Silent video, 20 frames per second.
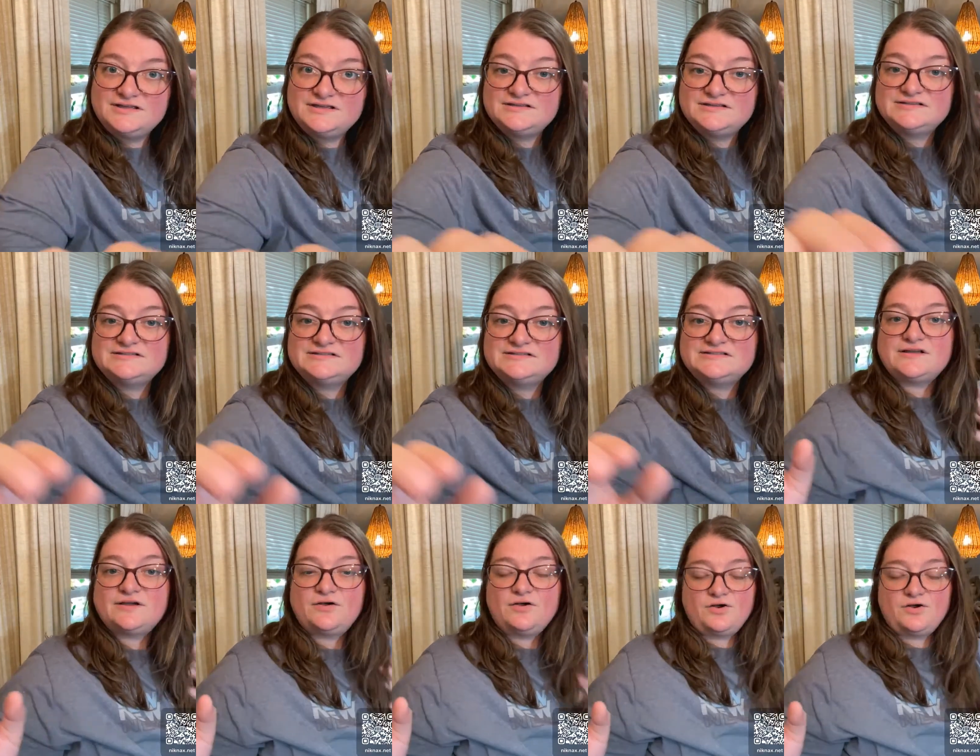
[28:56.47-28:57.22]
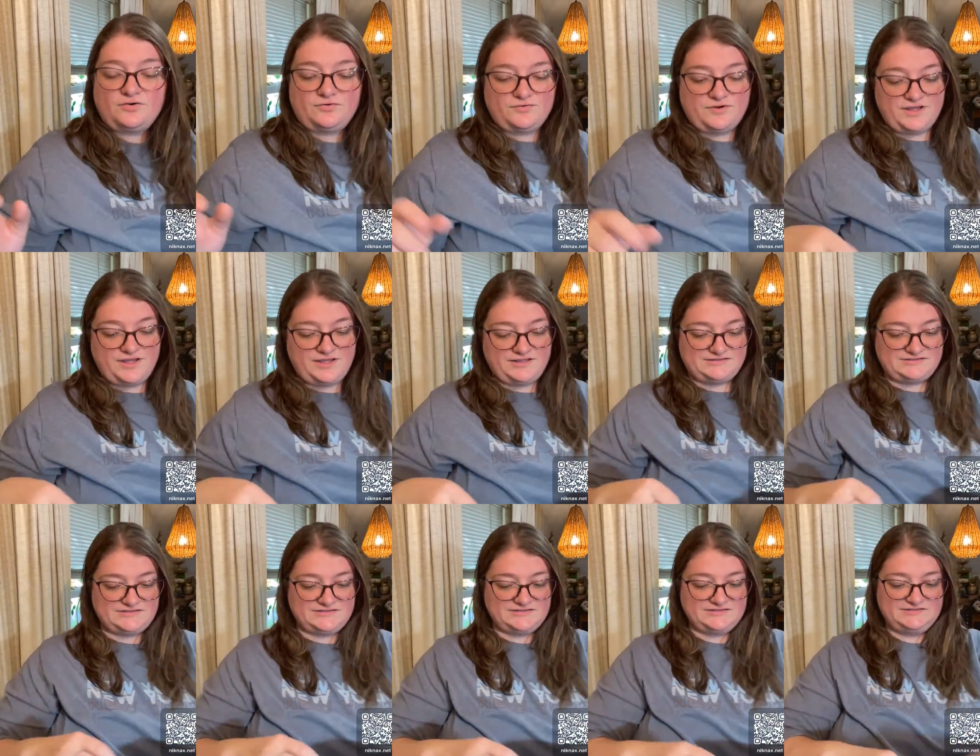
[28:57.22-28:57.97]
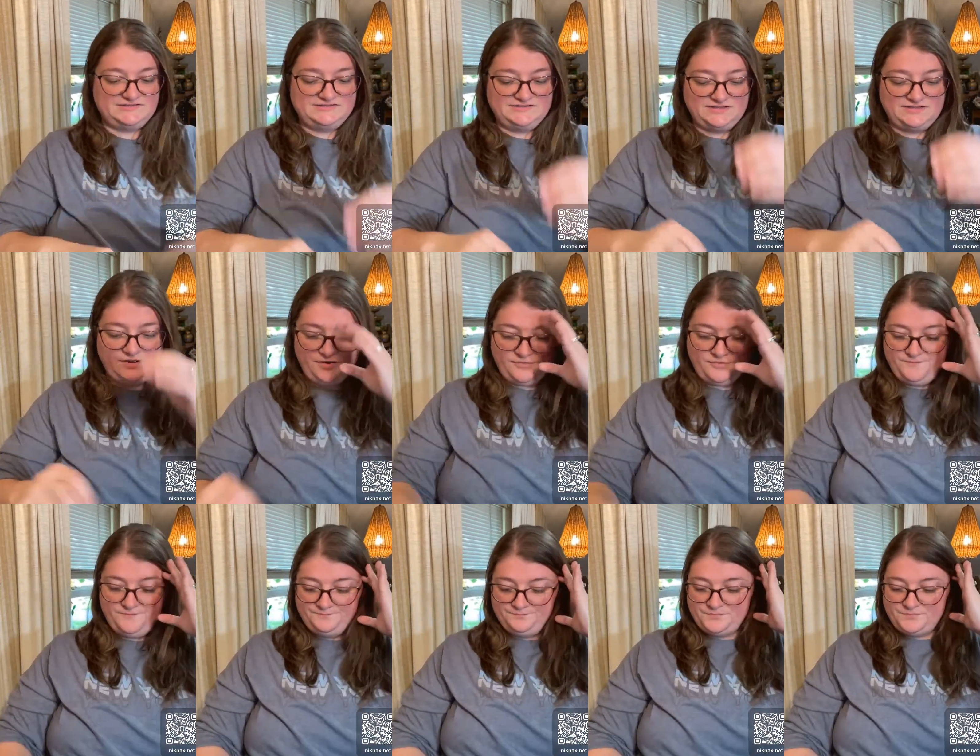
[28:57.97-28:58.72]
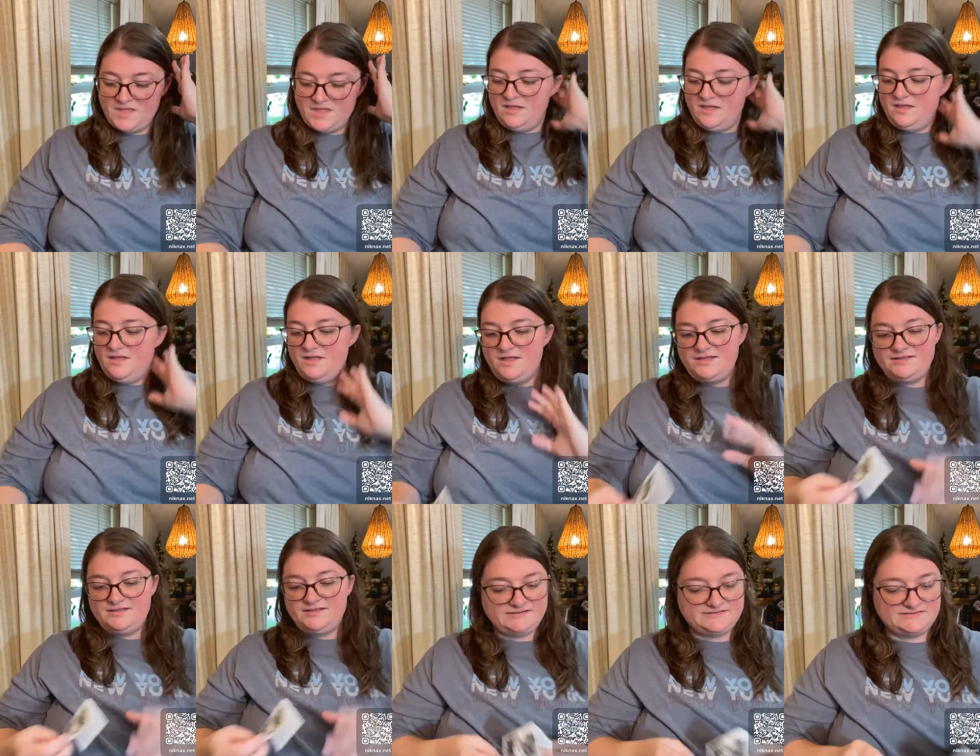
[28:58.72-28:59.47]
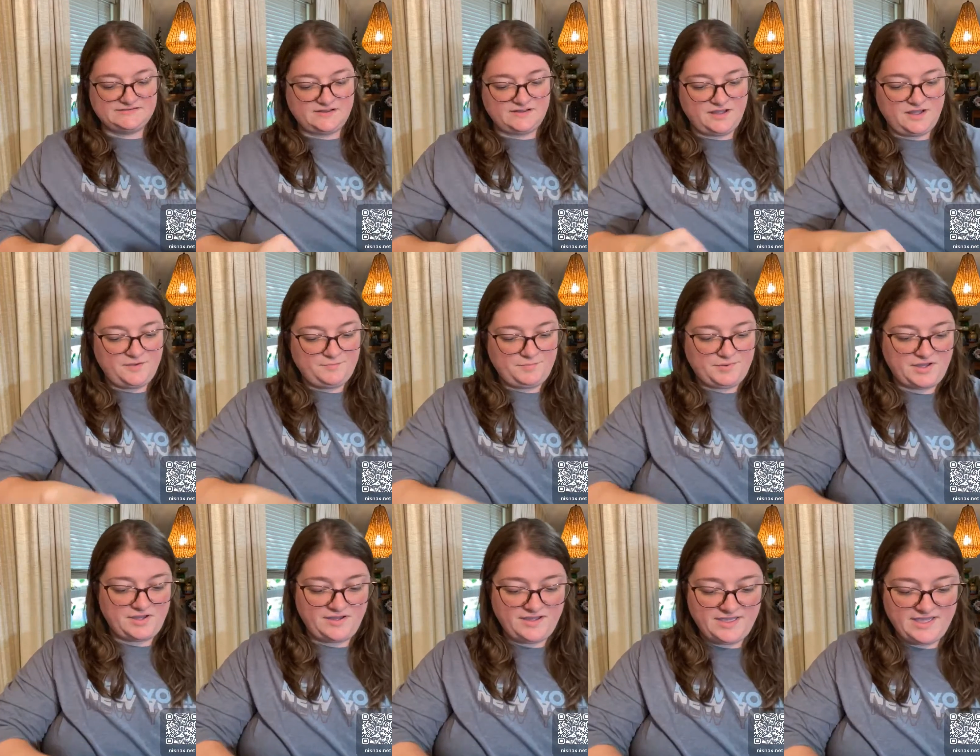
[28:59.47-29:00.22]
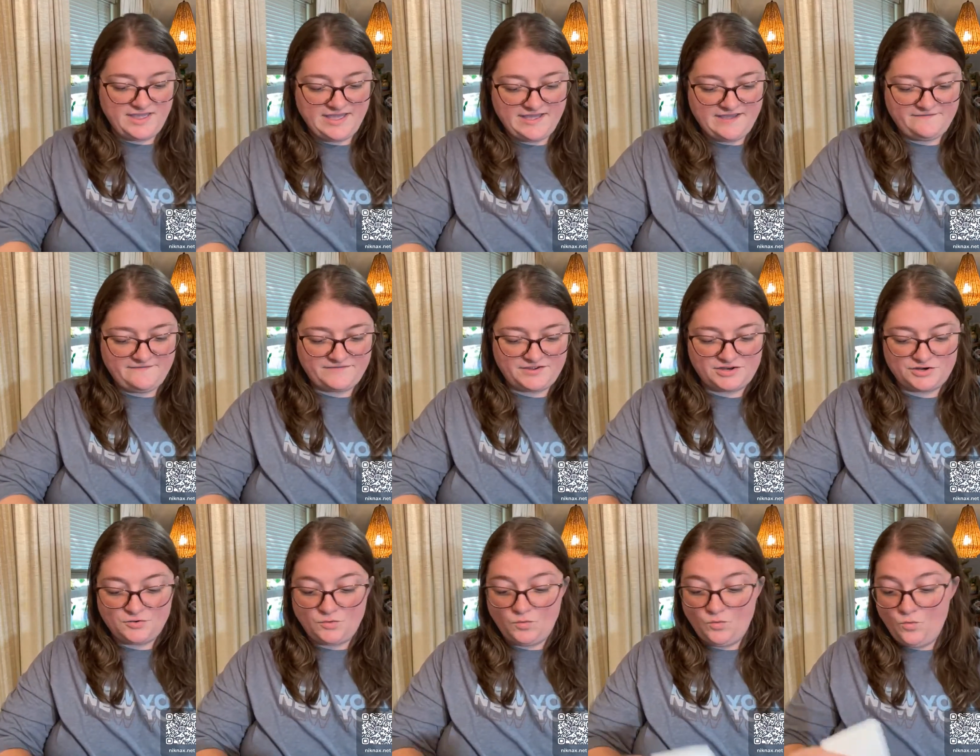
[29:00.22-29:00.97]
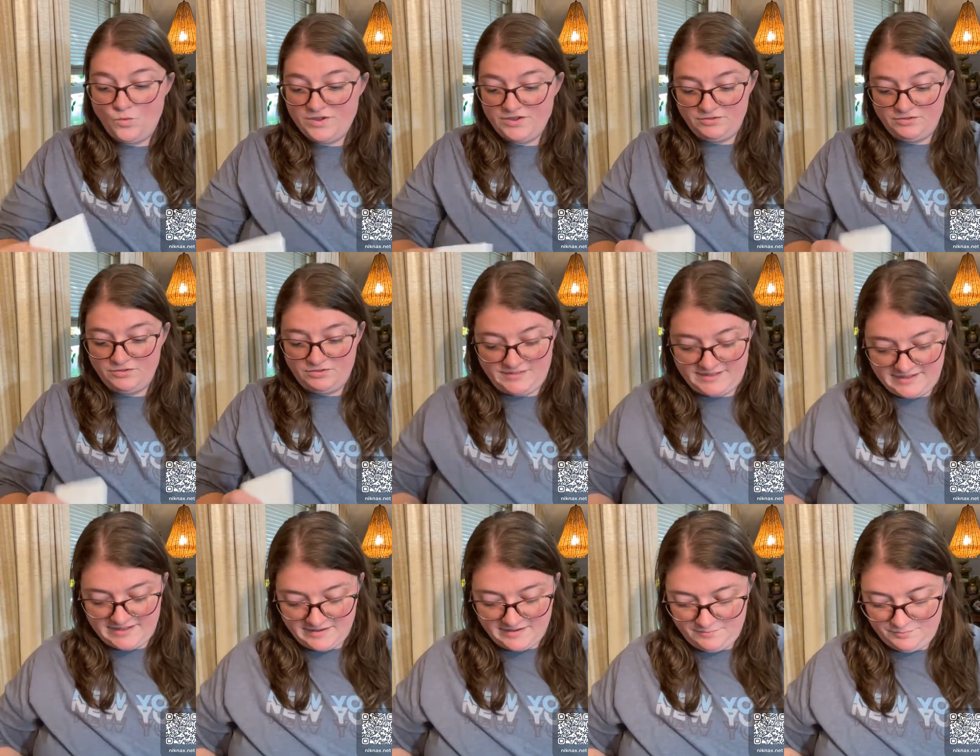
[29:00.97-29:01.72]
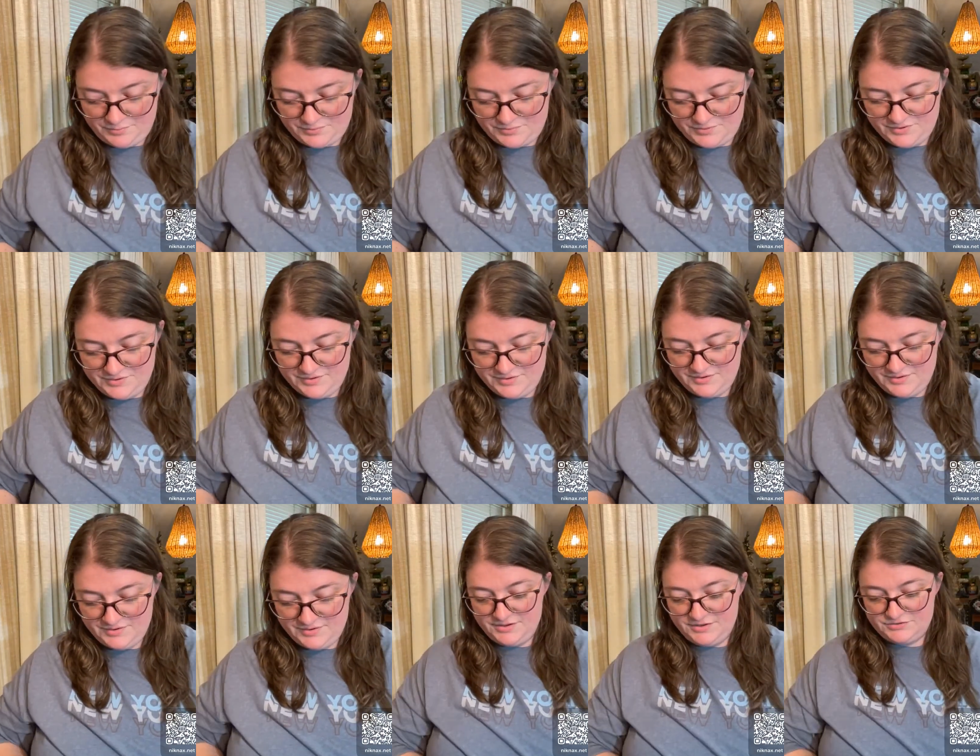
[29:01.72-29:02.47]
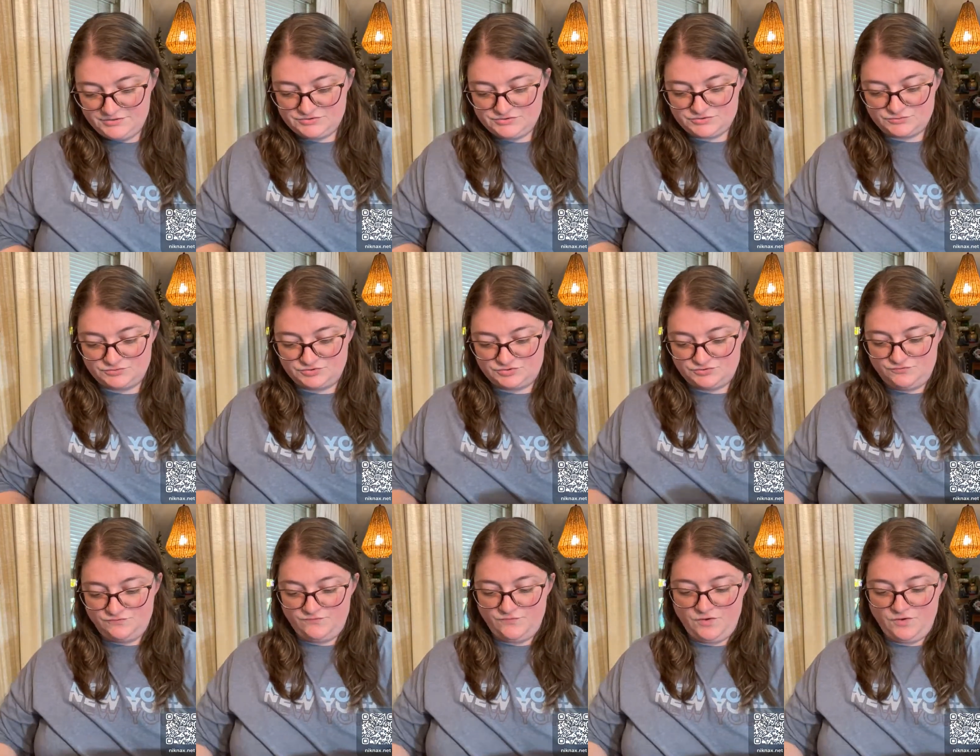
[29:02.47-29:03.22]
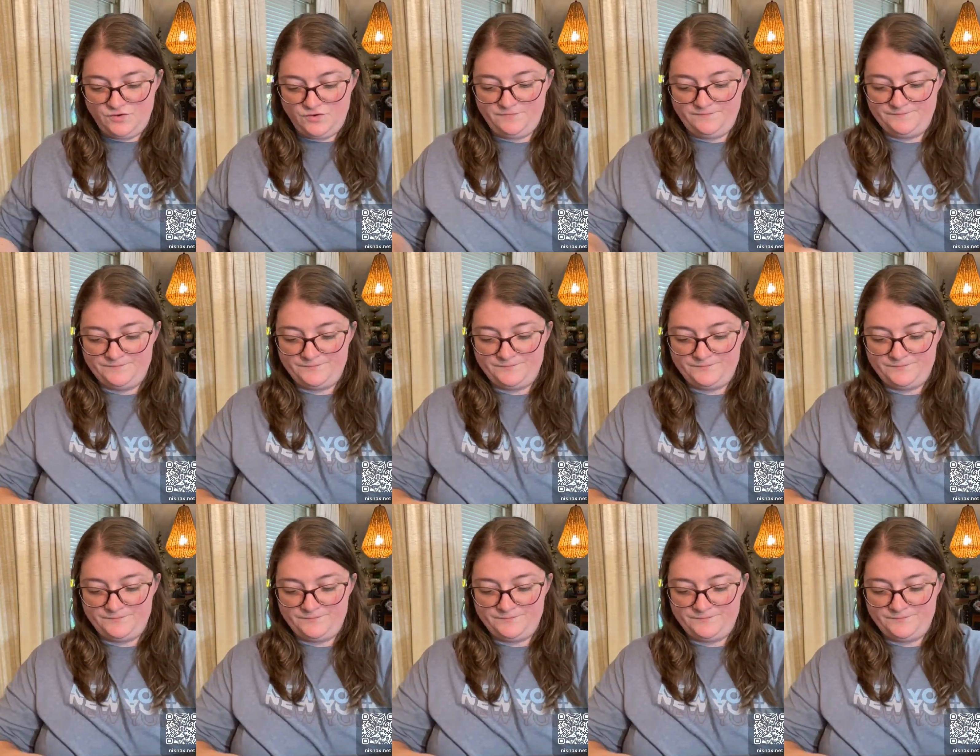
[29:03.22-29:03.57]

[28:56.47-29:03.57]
There it is. All right, so next up, I have an oil lamp. Don't you fall.